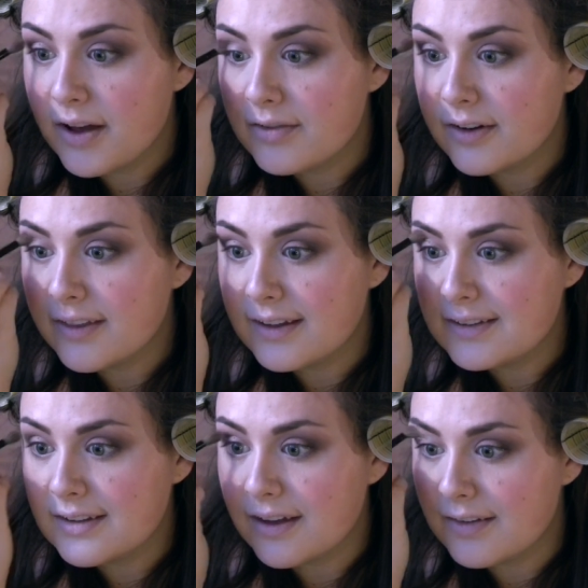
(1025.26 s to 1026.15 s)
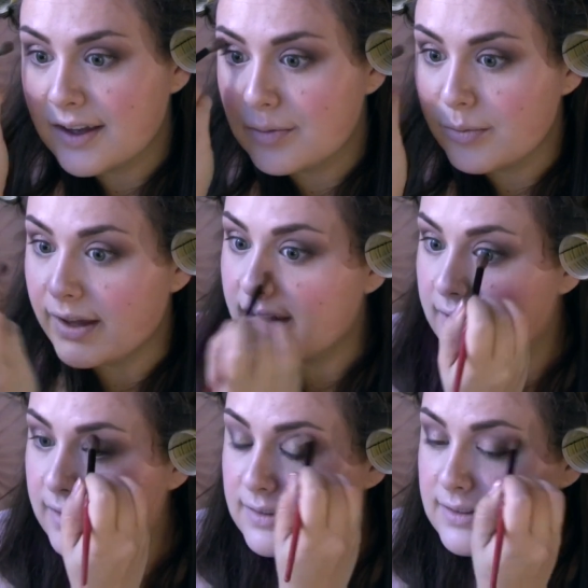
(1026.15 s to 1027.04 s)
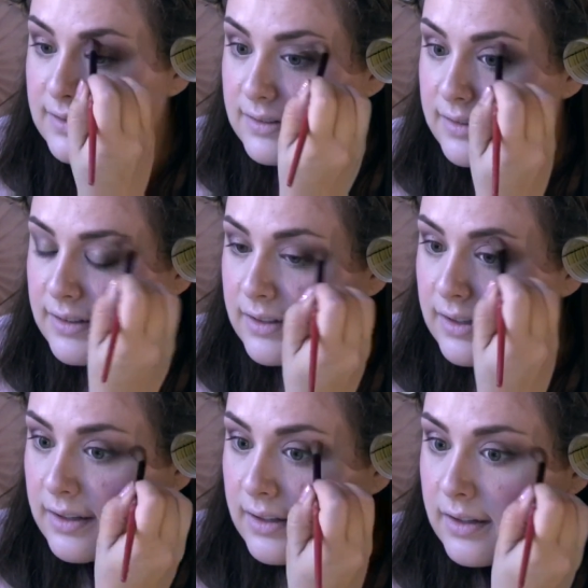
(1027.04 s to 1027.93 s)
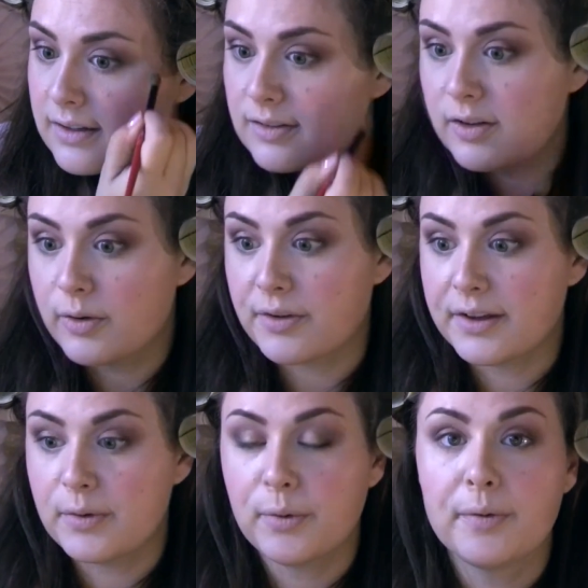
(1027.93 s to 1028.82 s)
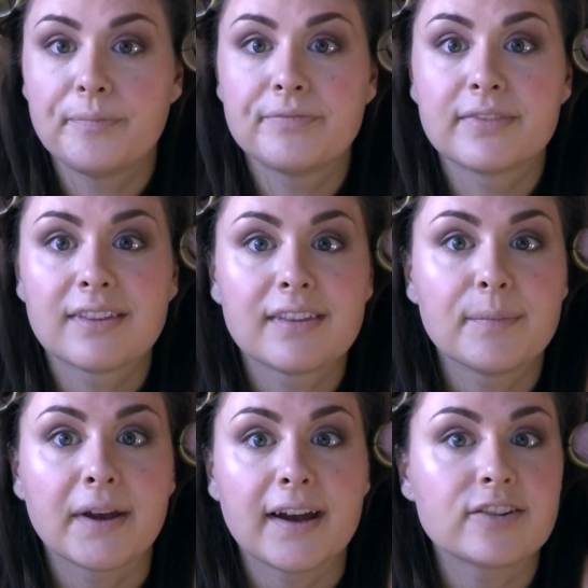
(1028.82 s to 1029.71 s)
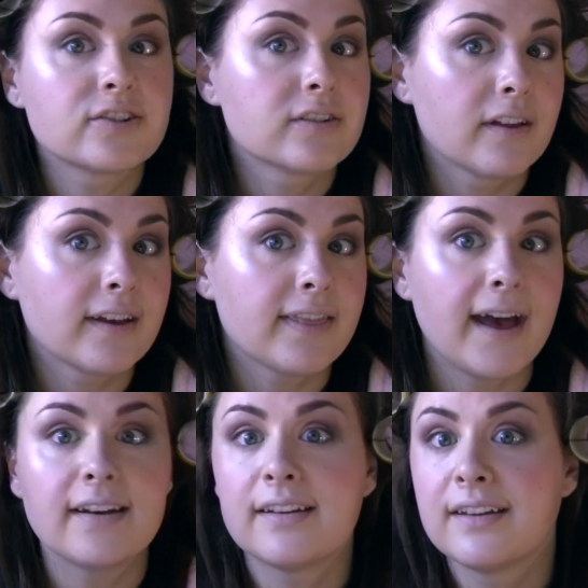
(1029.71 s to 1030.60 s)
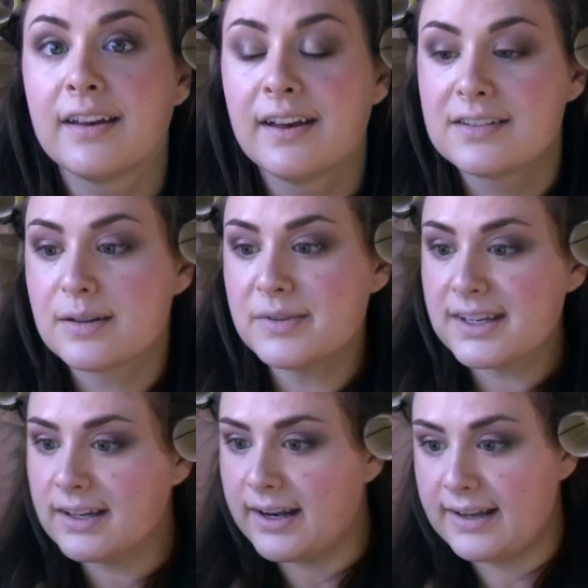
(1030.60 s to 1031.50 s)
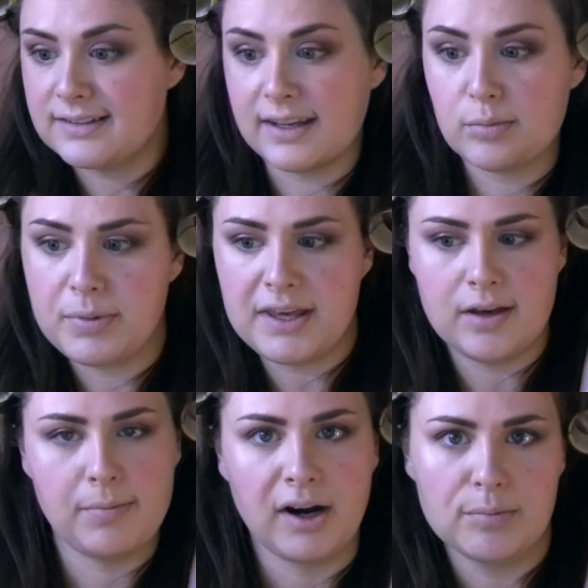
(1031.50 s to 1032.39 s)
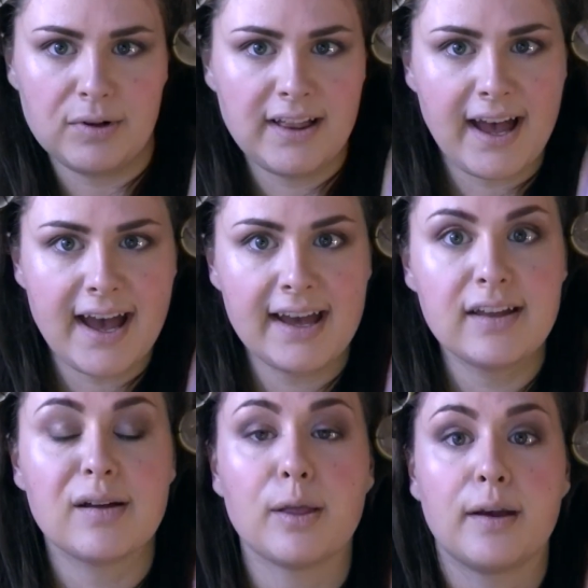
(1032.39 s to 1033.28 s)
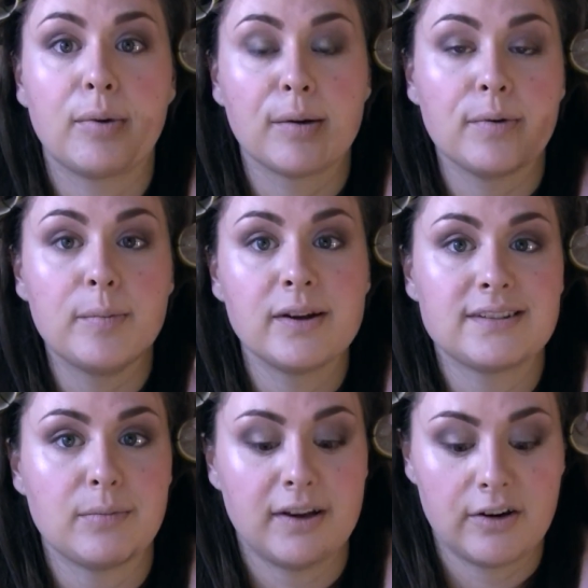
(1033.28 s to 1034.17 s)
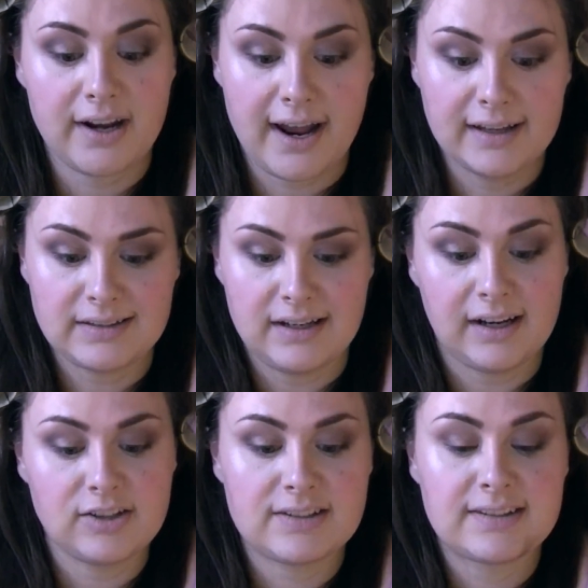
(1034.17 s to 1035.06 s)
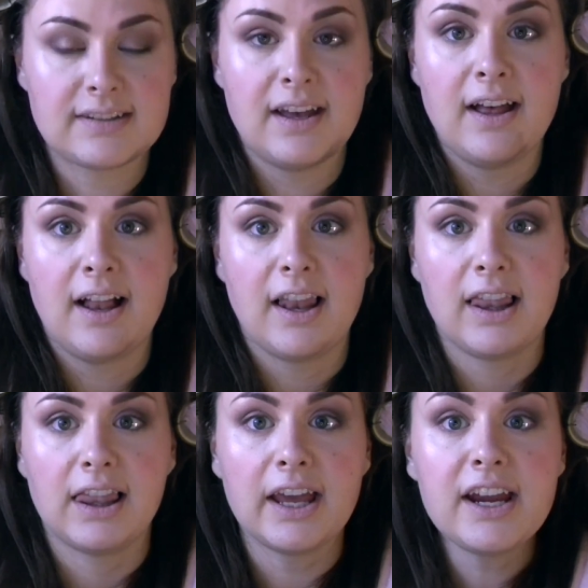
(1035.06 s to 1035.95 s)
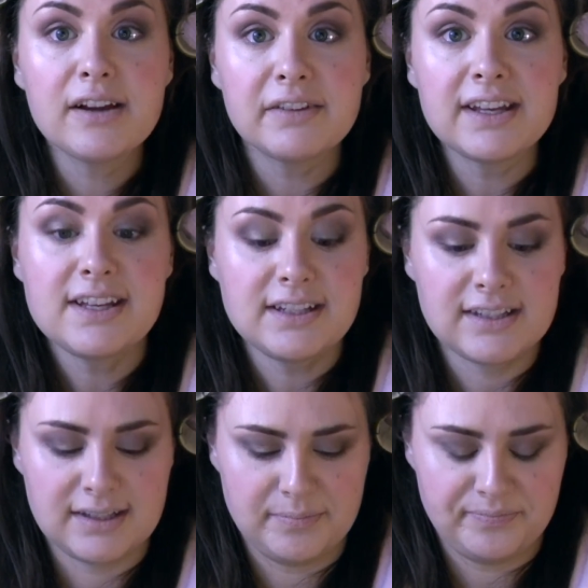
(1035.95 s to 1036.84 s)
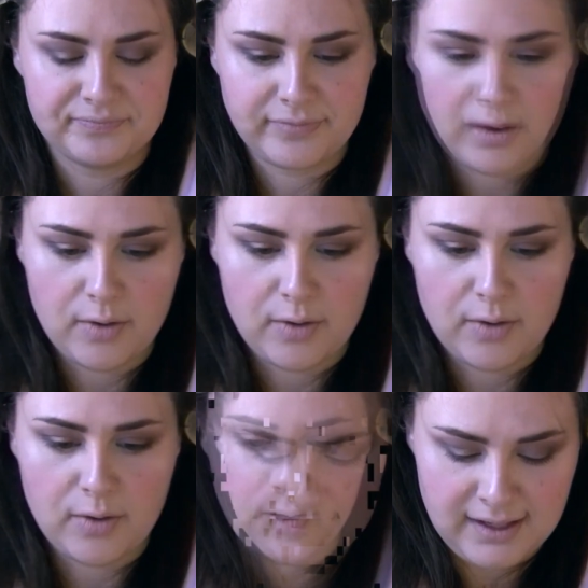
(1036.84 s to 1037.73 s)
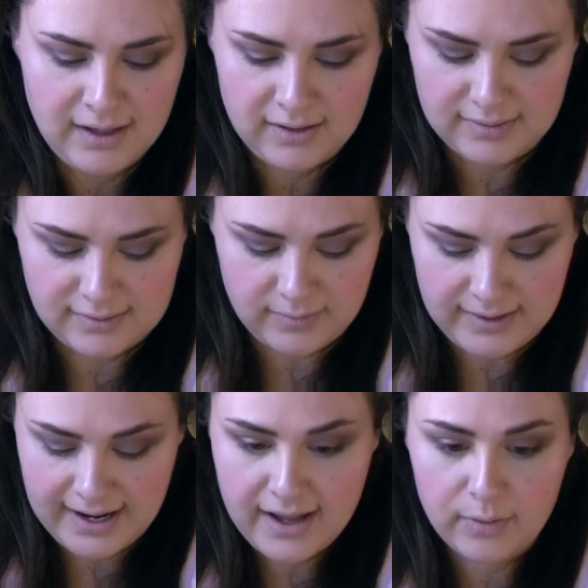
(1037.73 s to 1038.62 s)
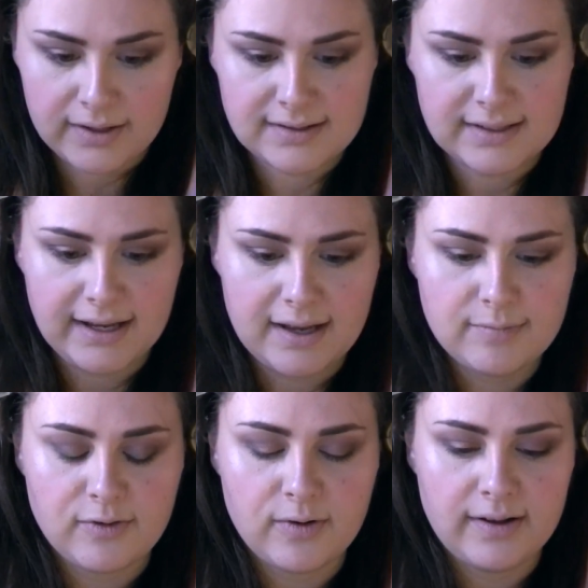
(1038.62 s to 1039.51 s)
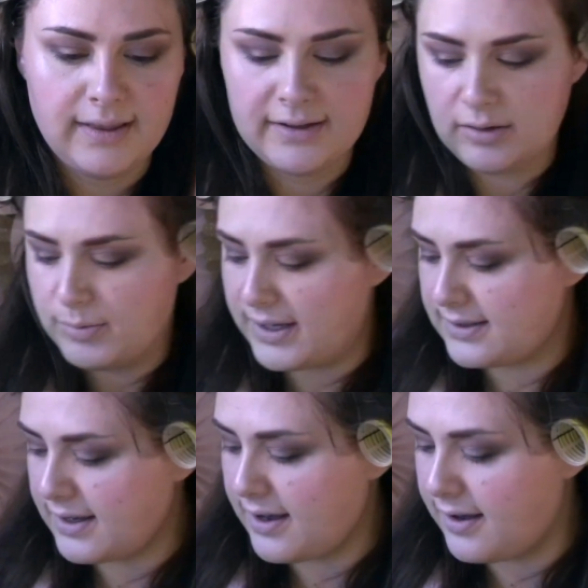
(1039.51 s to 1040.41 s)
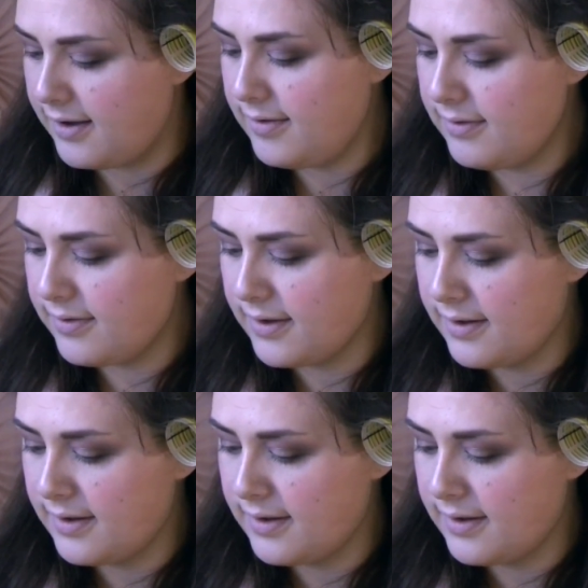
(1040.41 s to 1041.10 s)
off for Thanksgiving, but it's totally cool. Oh my gosh, look at that. It's almost like a nice like pink purple eye. Like purple brings out my green eyes and I just leave it. Okay, so now it's time for a little bit of